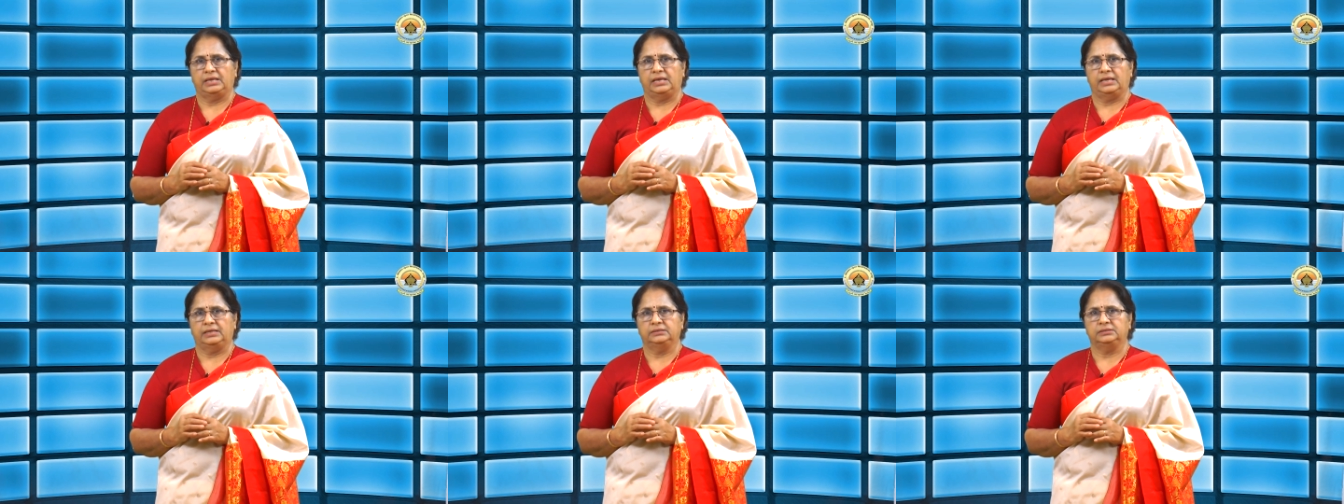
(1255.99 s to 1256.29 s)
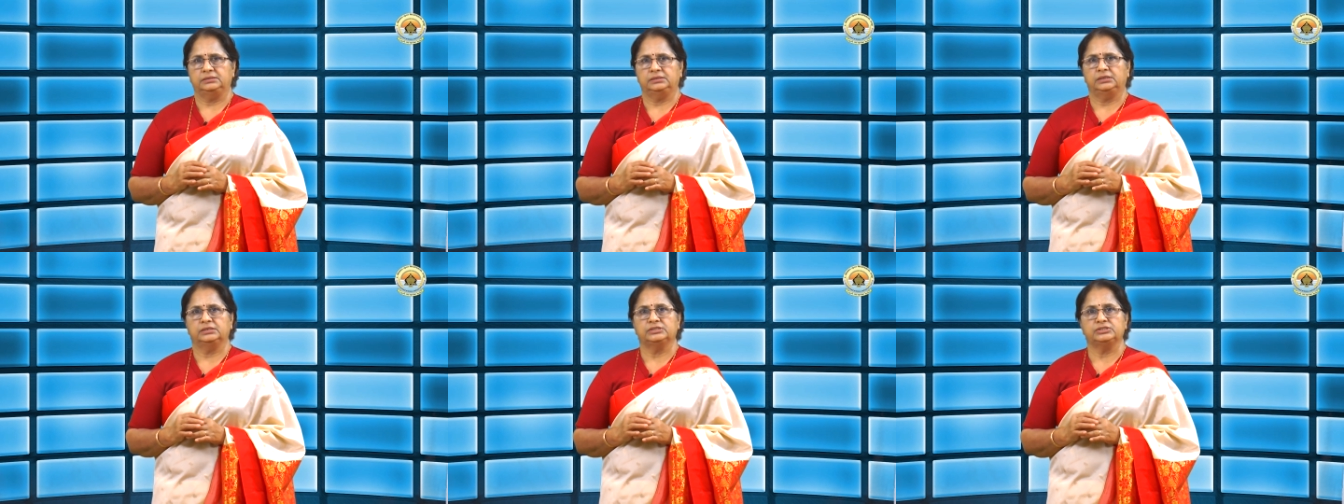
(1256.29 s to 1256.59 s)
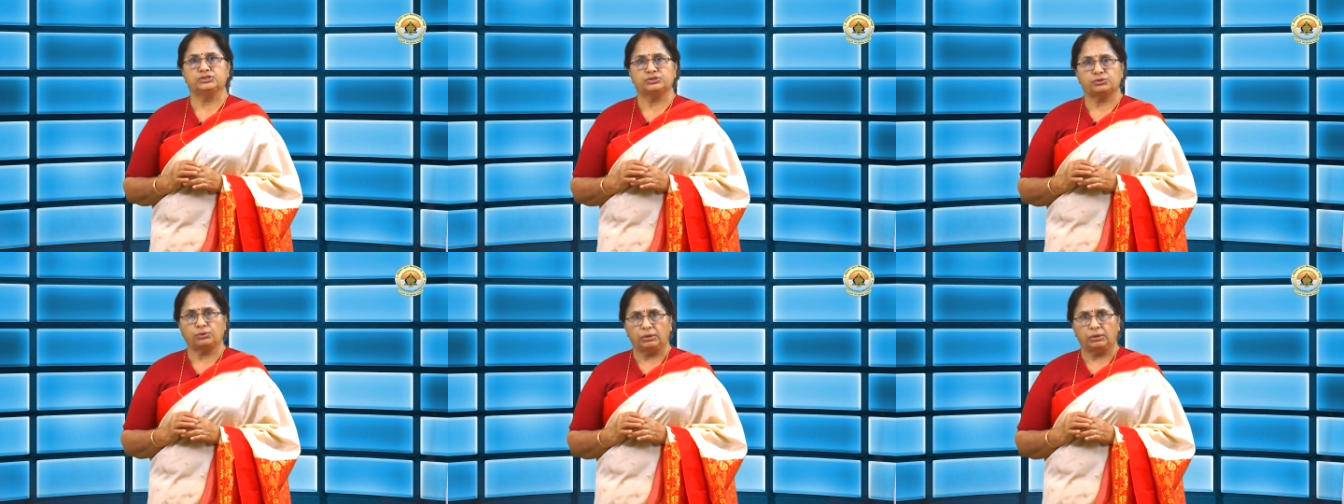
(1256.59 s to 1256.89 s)
and
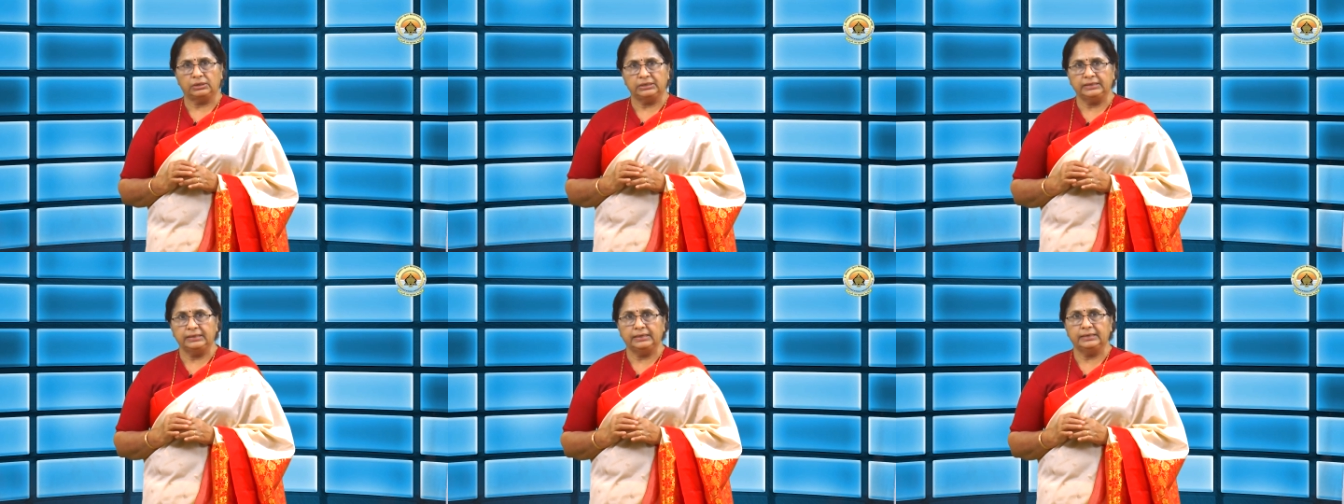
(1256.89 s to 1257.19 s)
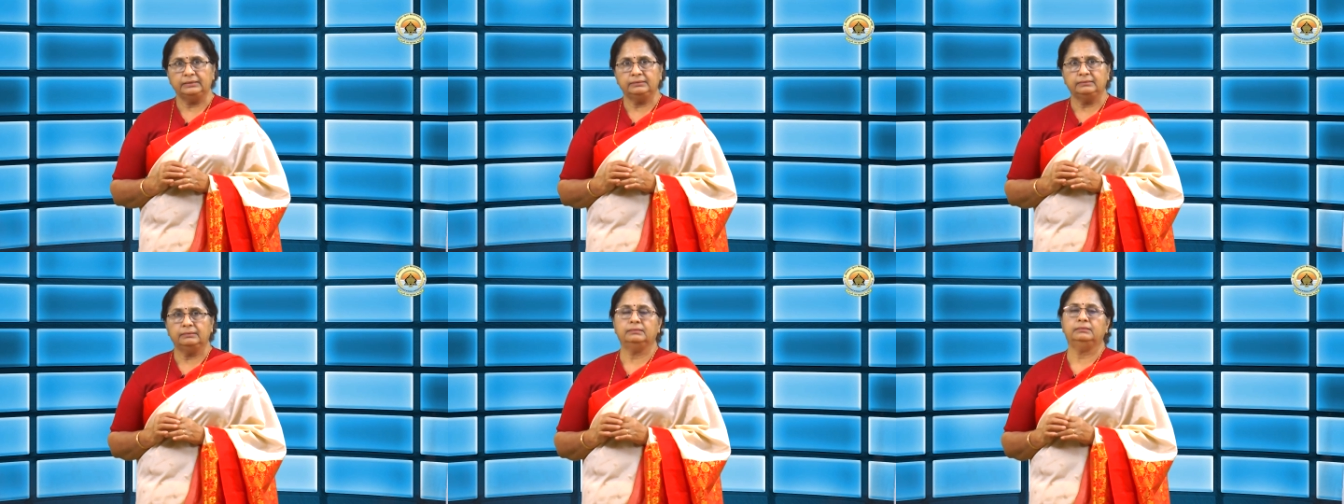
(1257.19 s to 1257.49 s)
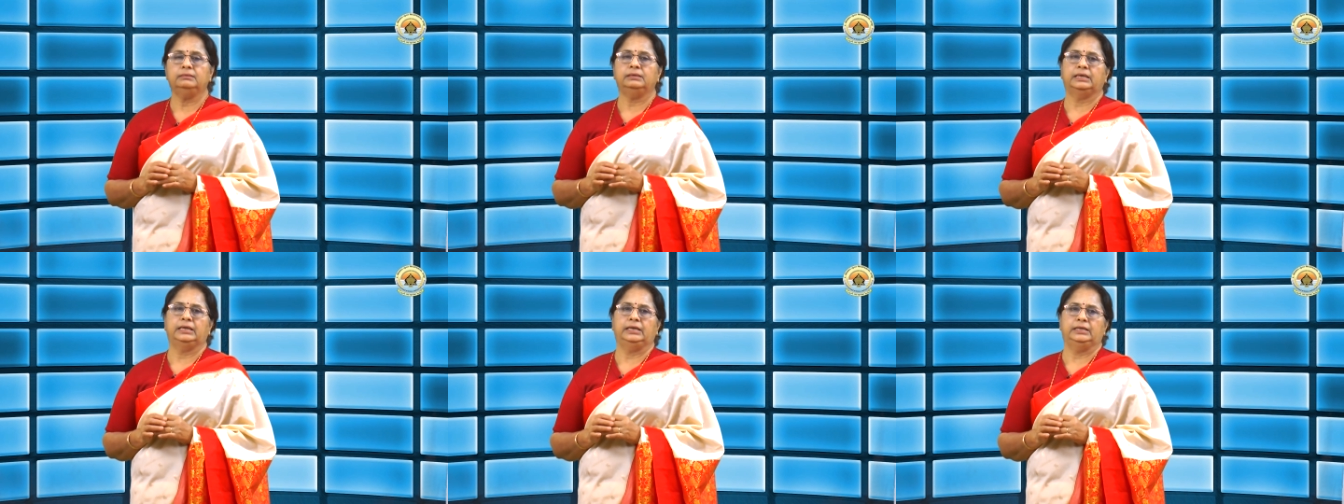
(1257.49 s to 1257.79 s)
consolidate
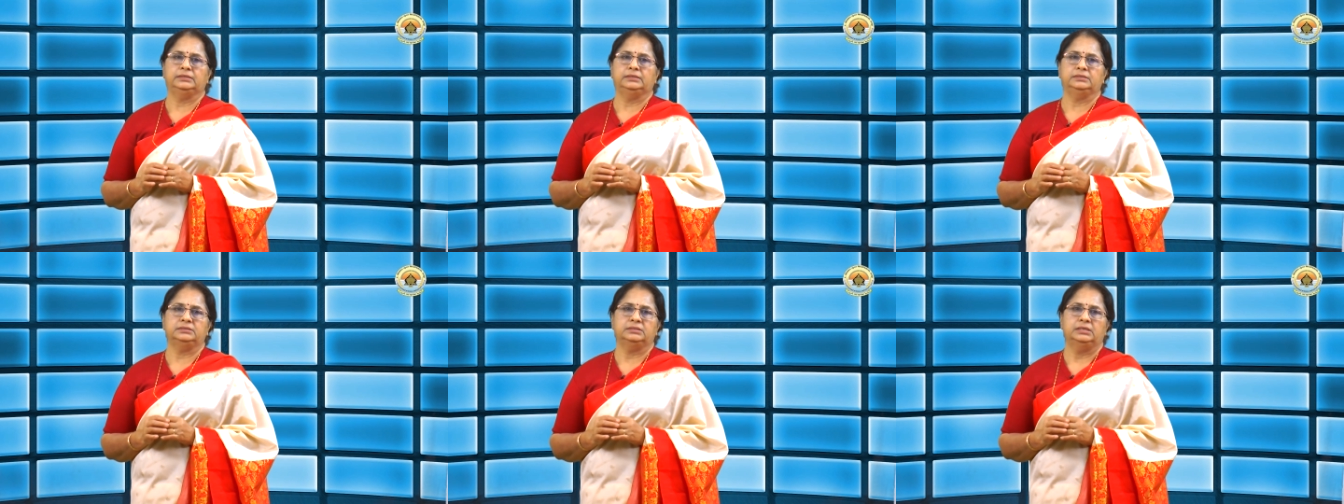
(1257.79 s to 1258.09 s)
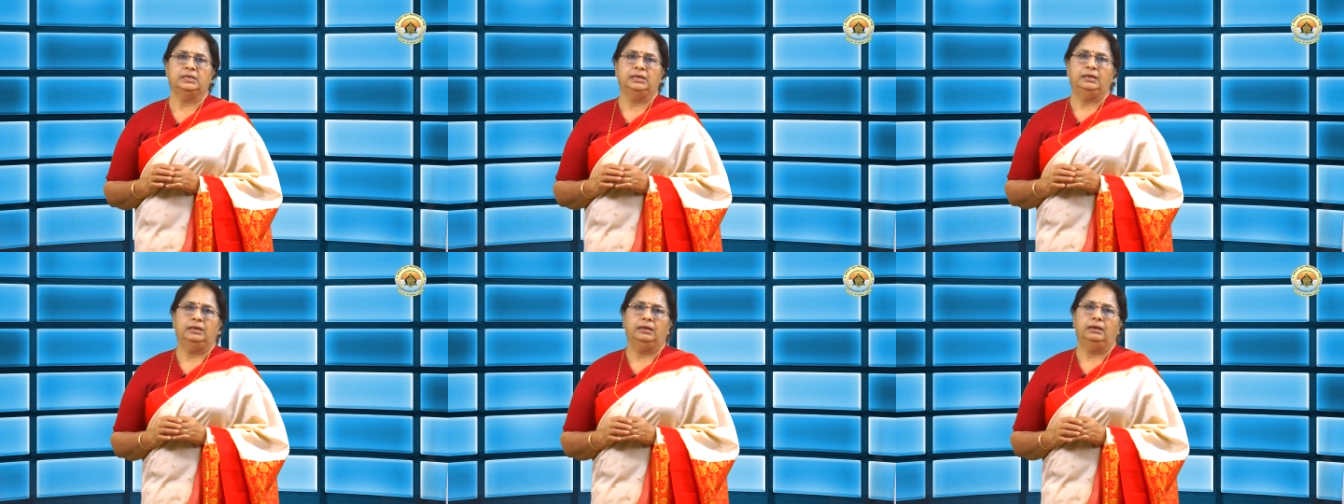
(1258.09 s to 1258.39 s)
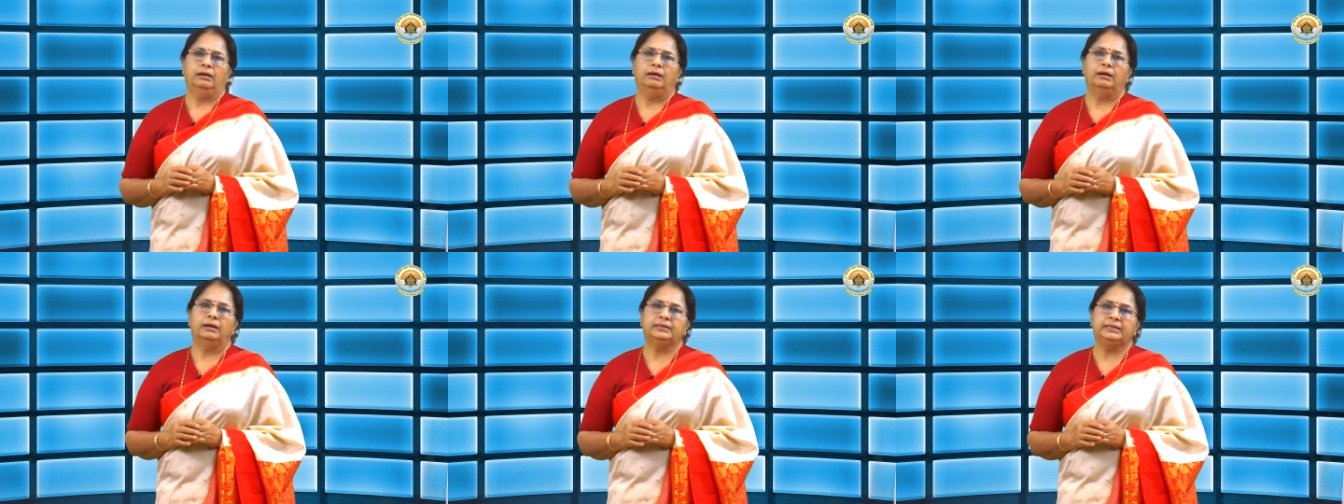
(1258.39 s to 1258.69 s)
the gains
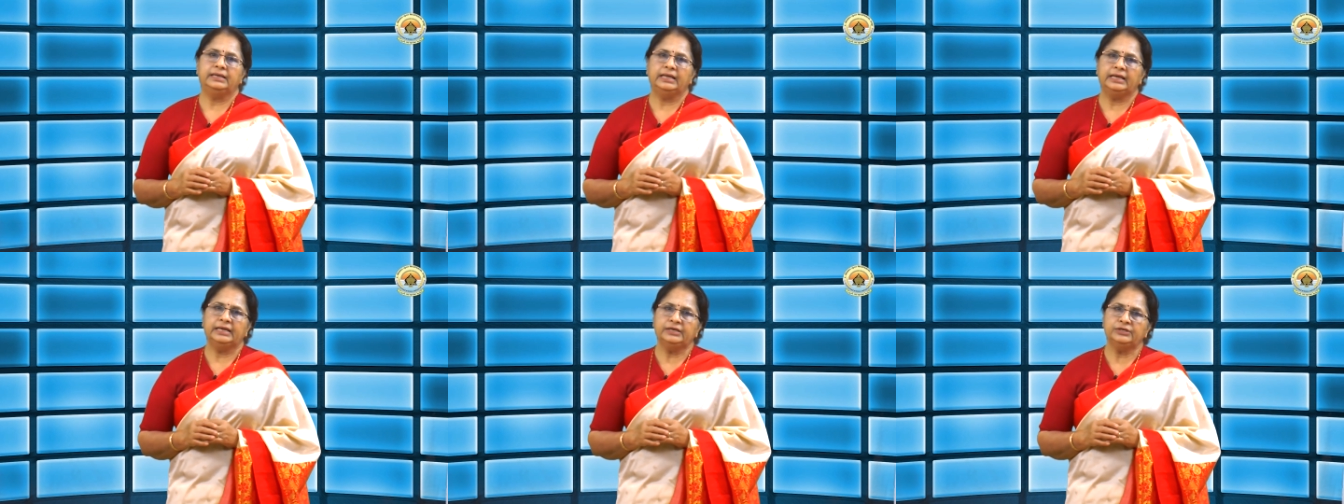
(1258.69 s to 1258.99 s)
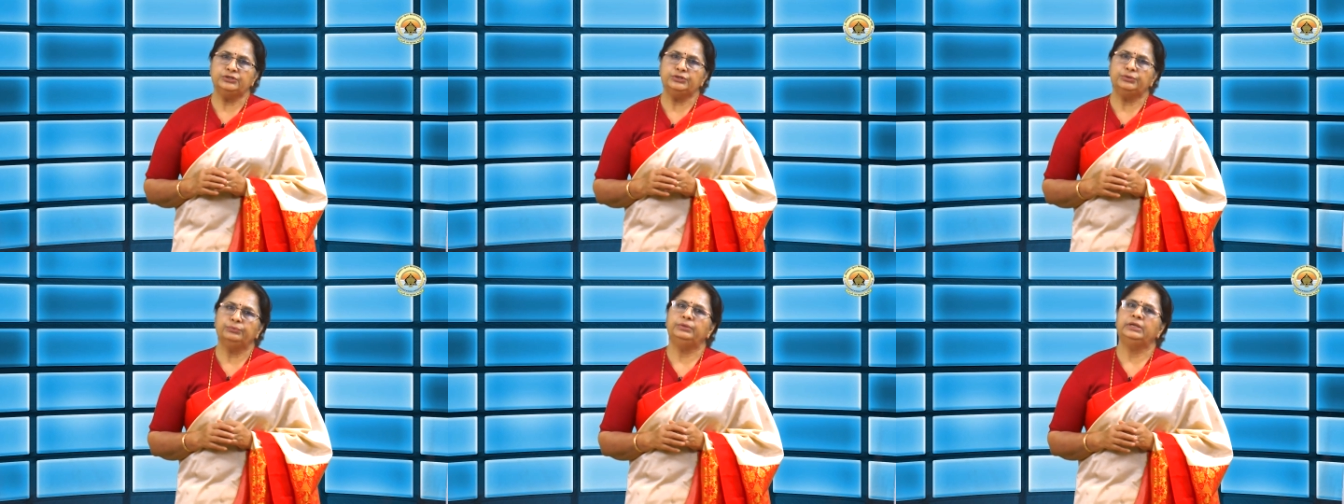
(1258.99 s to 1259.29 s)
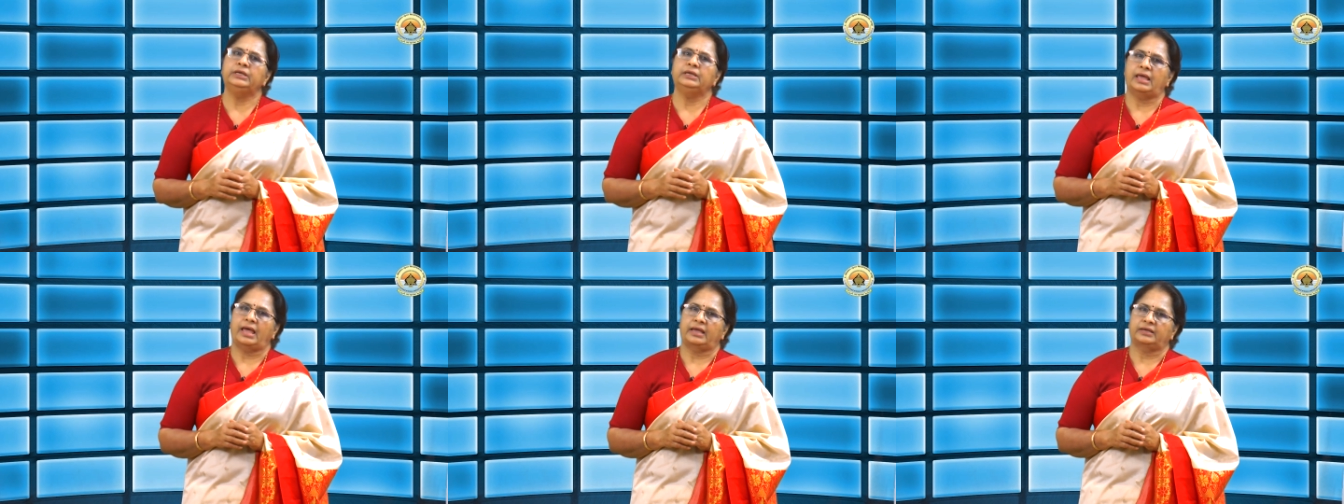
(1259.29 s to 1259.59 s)
attained
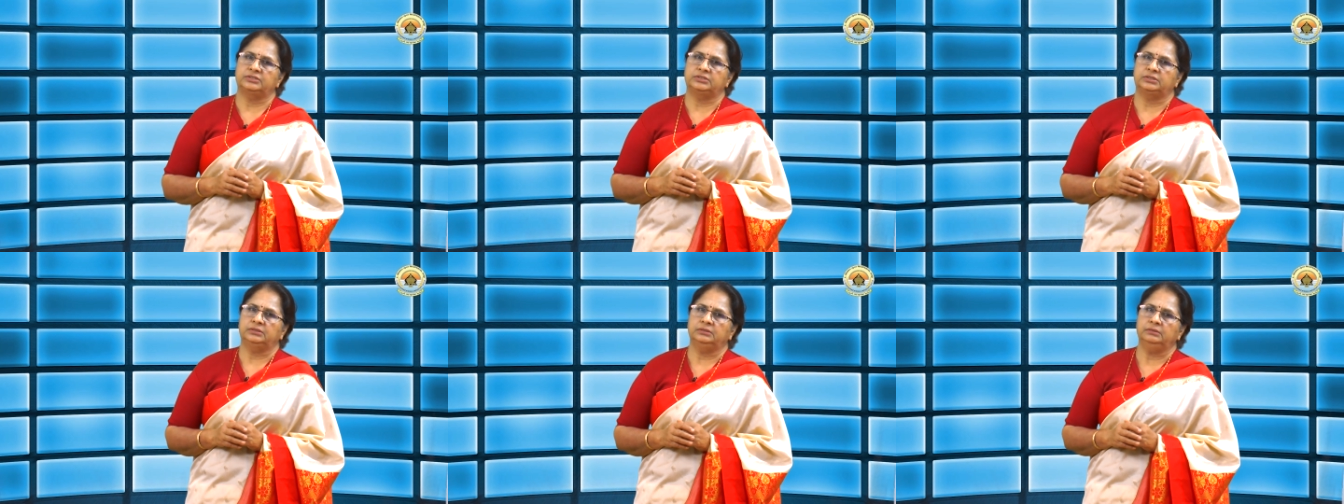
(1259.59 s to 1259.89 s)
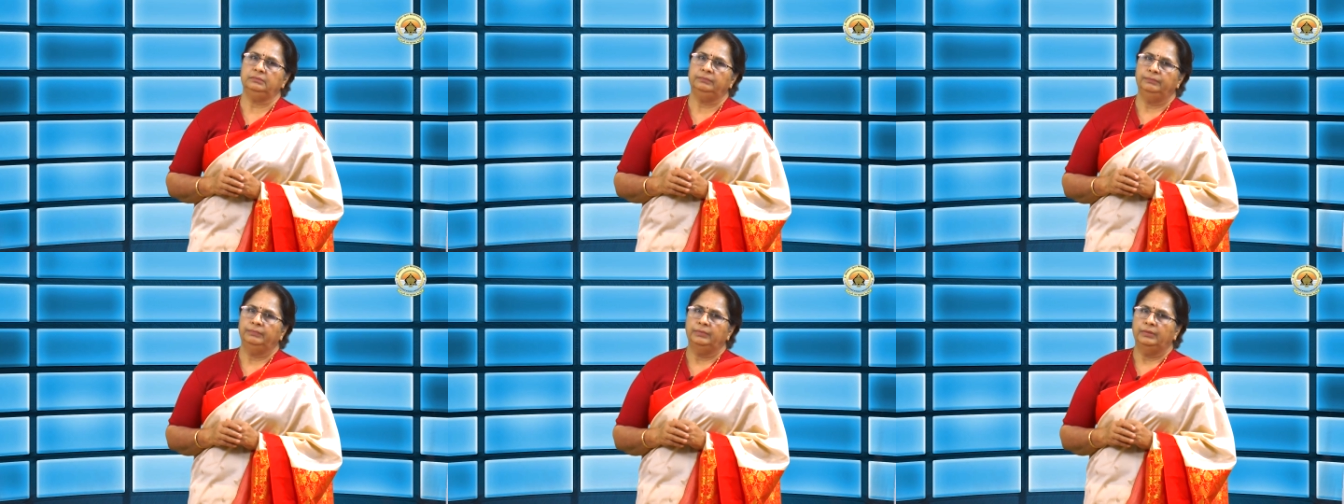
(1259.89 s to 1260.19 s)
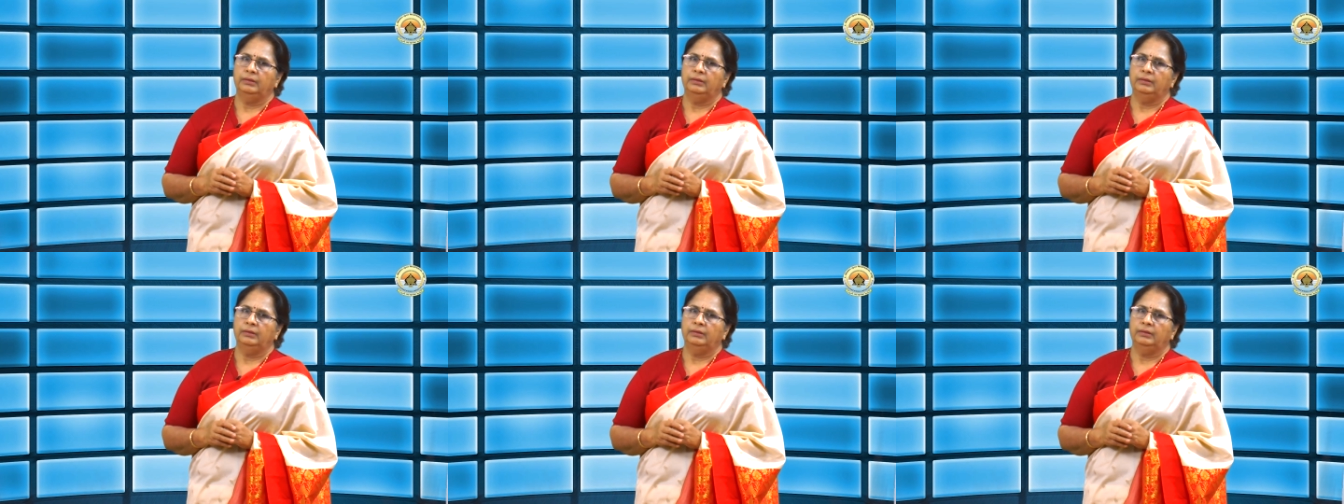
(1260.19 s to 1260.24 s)
during action.